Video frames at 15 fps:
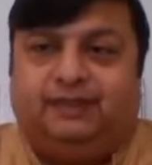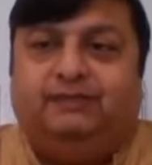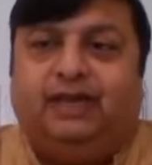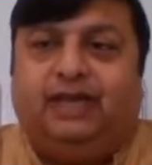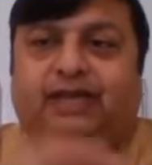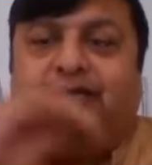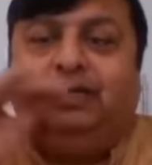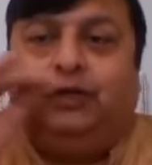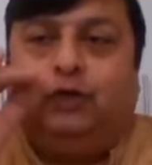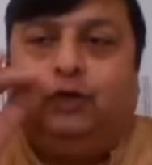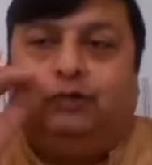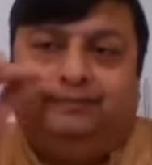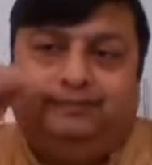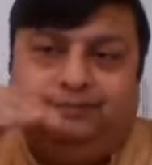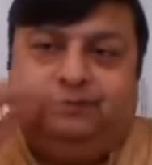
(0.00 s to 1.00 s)
very
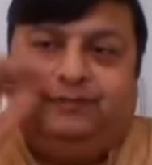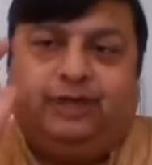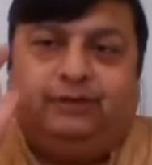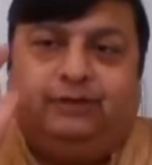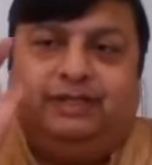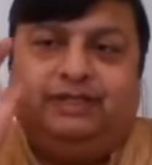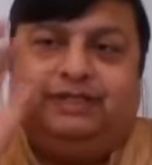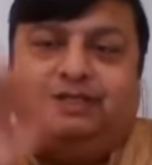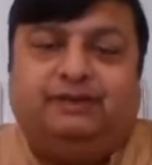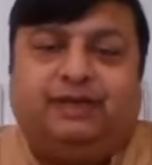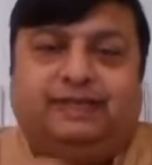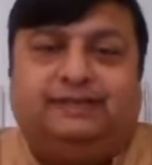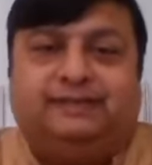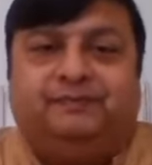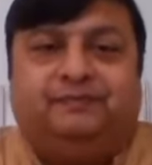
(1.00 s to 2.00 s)
low frequency
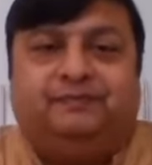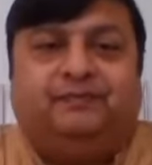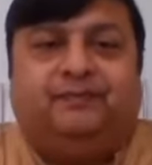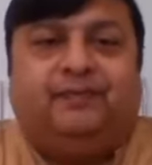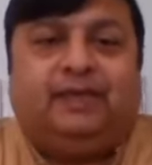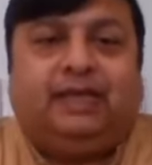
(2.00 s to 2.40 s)
wise.